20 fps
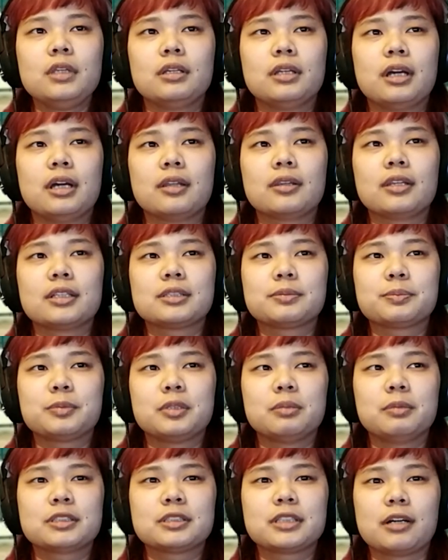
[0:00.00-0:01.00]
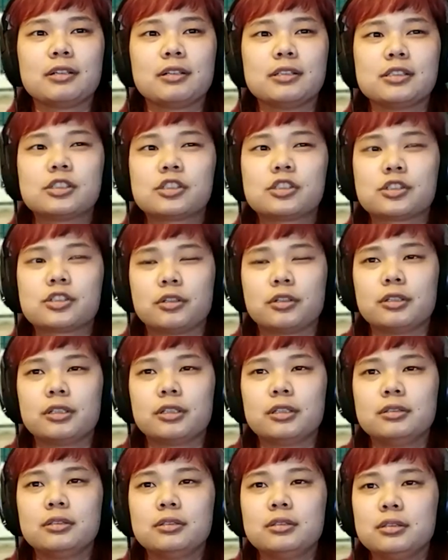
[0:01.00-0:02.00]
that's pretty much how it
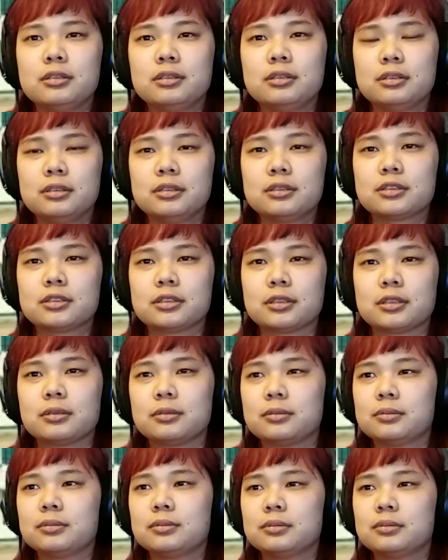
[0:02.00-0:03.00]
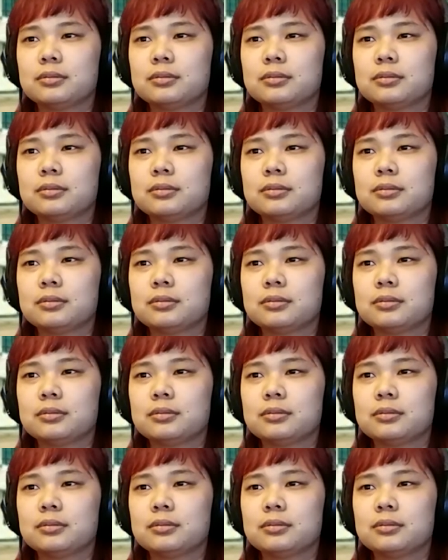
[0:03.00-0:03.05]
started. So